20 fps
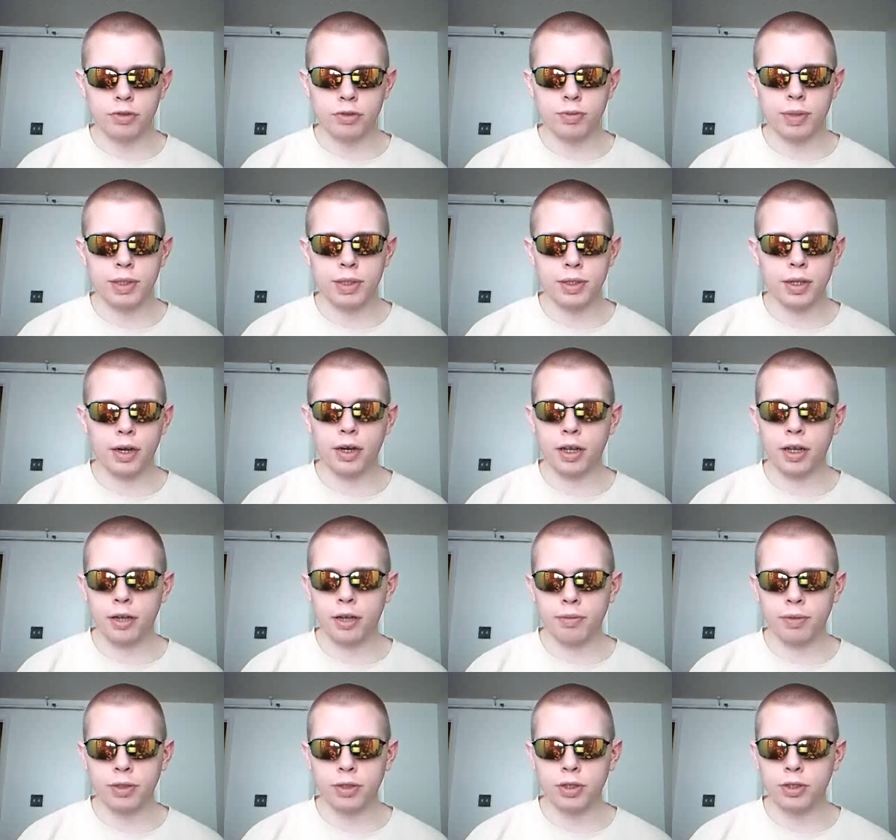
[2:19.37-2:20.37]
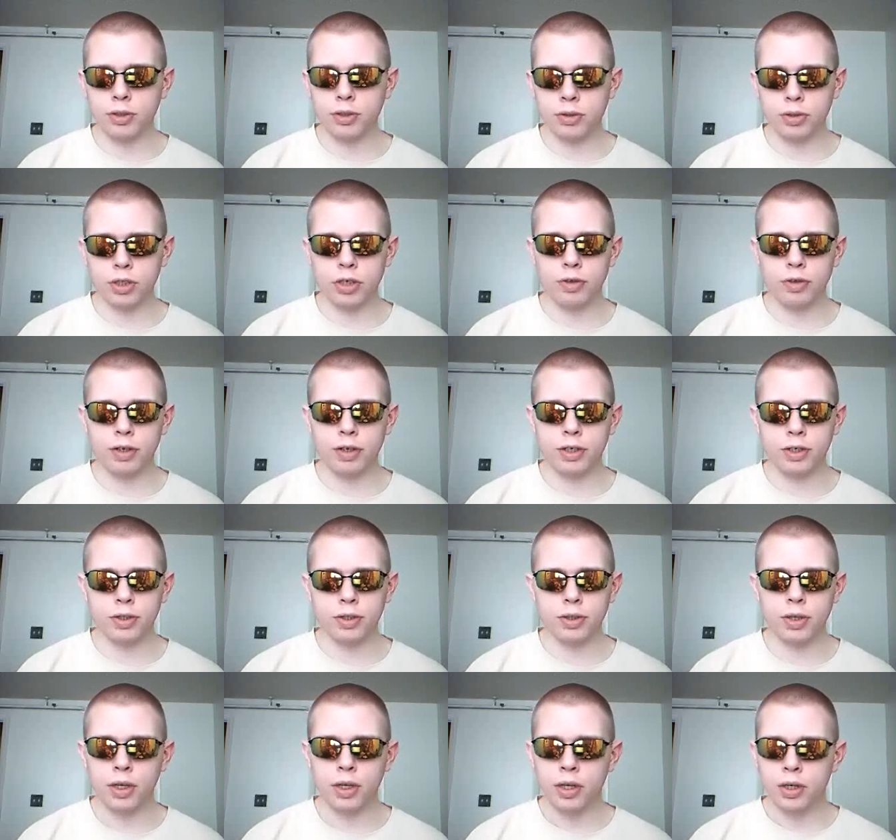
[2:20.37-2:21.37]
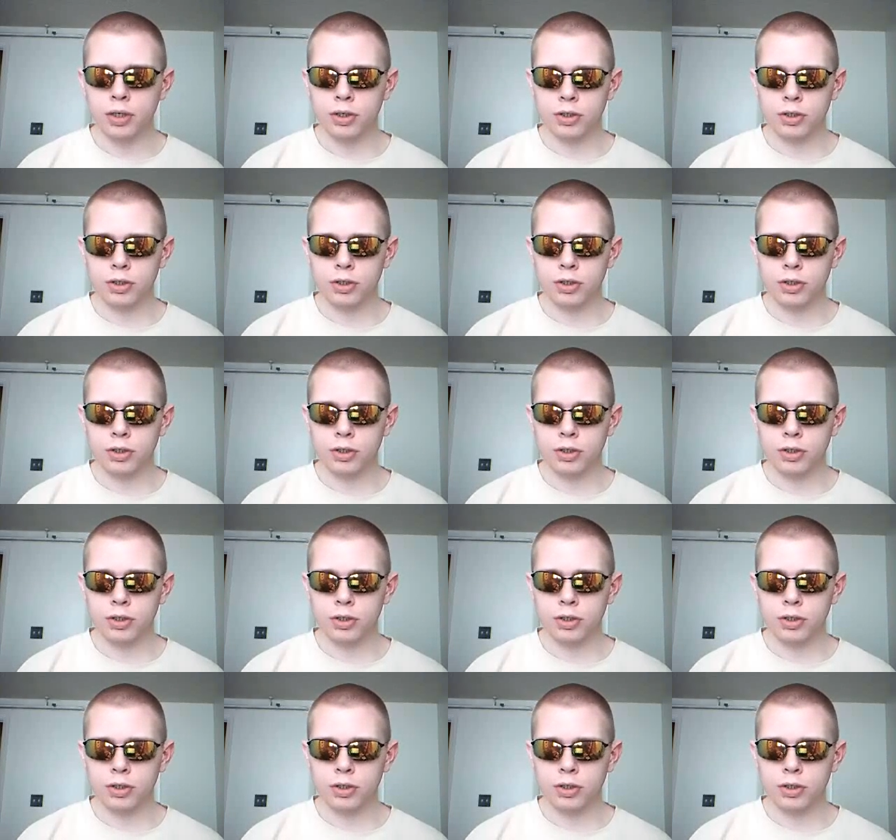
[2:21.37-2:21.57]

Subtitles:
which means that on average, in 2 generations,